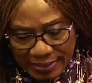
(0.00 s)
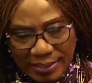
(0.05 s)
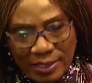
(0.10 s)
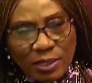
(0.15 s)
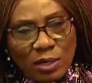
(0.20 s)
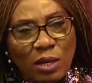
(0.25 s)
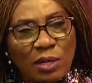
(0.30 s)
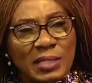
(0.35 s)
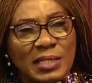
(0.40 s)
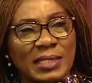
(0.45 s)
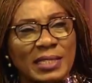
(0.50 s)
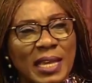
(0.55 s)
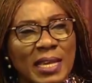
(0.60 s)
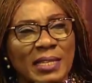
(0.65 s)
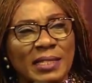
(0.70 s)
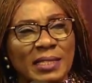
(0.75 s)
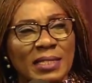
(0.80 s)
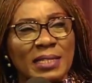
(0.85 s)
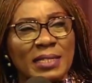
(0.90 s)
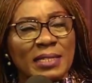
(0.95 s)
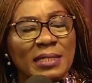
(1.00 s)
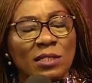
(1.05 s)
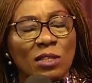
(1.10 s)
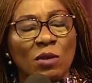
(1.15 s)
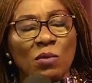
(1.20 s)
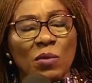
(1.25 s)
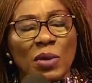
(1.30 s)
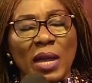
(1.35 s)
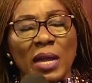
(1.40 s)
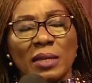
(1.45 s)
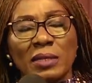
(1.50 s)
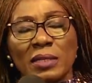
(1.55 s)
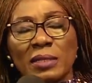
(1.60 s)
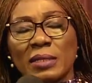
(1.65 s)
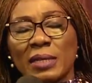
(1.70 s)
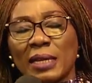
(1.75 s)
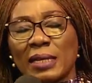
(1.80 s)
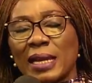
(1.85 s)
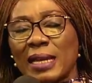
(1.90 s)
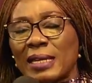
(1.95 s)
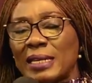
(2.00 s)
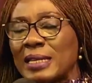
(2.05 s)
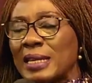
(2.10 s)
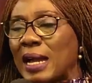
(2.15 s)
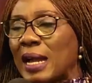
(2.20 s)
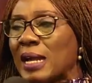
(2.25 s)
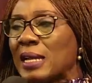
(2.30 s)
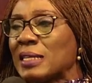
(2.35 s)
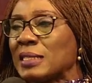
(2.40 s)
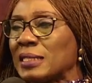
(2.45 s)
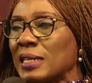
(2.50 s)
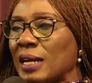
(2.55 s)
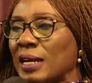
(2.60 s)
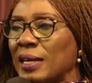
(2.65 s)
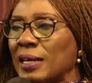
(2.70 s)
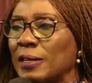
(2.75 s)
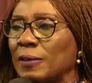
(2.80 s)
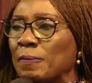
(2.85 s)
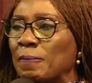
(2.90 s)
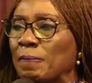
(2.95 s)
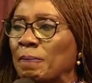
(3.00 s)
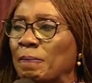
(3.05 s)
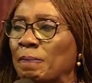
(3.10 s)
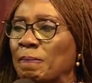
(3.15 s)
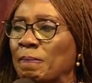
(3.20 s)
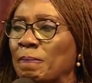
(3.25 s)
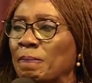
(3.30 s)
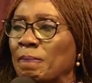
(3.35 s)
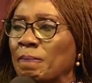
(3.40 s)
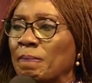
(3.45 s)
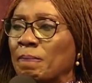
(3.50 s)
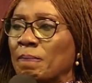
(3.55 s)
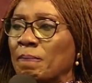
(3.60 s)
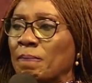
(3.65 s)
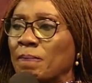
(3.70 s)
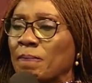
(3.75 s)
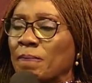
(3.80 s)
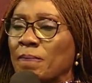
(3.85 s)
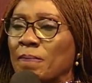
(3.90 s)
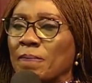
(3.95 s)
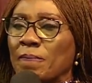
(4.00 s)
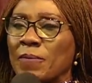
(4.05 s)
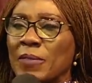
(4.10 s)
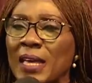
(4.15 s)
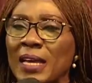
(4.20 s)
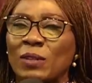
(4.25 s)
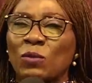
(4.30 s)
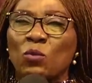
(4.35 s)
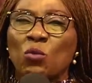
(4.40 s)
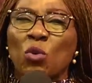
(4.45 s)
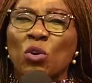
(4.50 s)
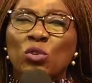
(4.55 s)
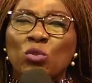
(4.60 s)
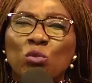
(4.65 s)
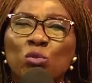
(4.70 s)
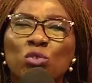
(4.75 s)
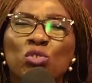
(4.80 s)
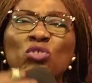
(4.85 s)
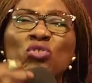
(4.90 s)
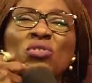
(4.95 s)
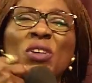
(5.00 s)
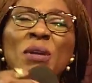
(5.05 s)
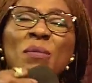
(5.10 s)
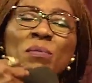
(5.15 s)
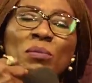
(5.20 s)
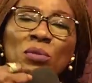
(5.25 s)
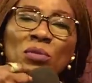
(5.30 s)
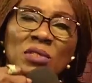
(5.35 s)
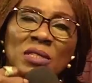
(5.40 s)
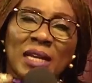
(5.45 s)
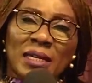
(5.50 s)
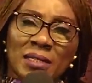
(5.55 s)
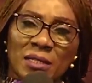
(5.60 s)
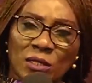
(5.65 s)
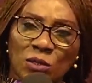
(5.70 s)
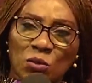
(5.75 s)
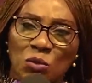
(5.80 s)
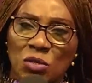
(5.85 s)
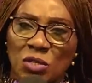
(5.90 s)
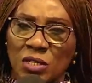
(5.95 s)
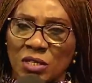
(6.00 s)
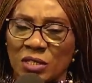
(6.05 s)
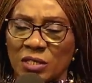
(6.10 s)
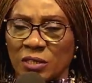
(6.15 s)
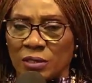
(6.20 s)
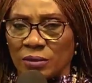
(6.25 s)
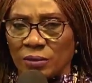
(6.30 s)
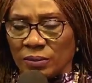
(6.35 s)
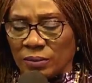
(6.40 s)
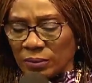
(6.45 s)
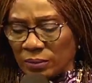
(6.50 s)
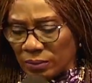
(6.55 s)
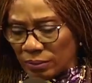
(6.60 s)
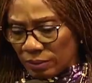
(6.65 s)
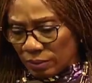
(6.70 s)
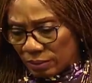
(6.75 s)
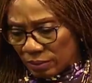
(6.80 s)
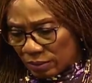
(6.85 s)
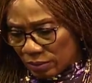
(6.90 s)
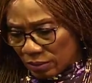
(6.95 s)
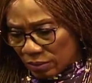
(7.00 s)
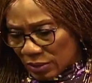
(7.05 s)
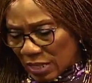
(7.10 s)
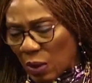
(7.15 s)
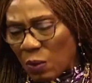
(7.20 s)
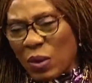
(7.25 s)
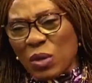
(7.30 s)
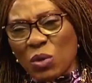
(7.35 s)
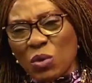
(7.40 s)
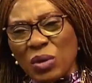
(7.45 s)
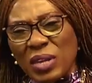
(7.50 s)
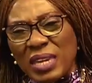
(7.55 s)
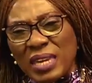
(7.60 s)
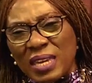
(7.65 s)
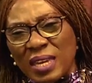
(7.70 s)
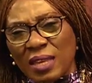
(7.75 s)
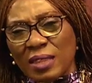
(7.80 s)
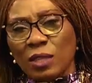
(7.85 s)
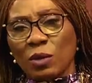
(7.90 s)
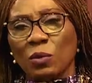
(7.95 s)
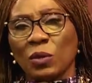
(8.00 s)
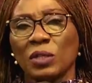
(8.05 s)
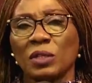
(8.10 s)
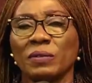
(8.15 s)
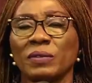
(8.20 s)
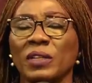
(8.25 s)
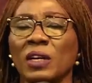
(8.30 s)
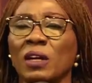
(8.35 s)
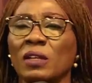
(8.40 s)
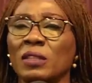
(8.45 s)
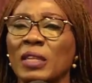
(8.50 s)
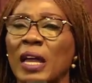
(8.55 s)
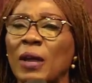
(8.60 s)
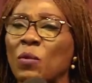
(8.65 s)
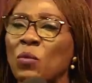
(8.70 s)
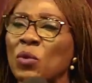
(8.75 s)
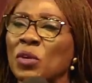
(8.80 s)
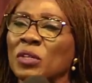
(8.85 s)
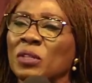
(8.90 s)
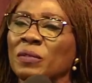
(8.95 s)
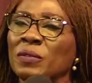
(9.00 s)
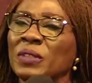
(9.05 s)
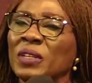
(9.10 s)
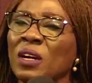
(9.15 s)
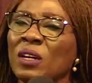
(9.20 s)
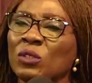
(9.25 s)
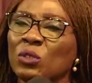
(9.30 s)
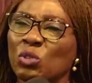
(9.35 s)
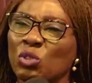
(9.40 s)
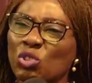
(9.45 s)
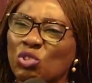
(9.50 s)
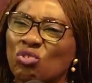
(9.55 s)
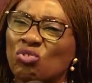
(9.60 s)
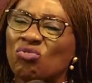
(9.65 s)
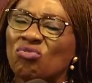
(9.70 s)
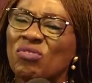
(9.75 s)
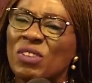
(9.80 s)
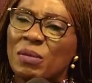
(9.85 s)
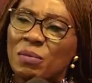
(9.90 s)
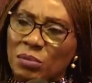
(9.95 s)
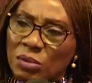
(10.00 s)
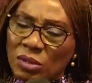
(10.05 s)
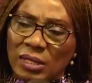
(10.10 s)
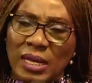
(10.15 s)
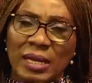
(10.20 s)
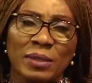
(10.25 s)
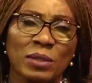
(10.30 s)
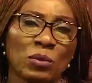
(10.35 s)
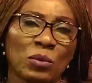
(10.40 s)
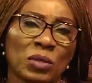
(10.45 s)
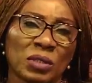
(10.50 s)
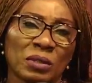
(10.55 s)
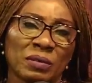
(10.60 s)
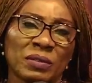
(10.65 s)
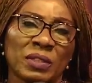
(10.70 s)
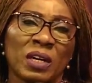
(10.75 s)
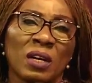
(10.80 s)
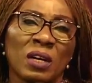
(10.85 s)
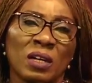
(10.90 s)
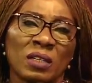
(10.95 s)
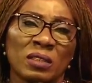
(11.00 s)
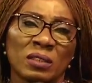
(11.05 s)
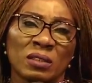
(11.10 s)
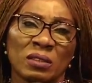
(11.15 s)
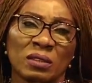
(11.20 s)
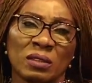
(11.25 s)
God says in somewhere in, in Isaiah that one who trembles at his word, that when you hear the word of God, that word of God, you tremble at the word of God,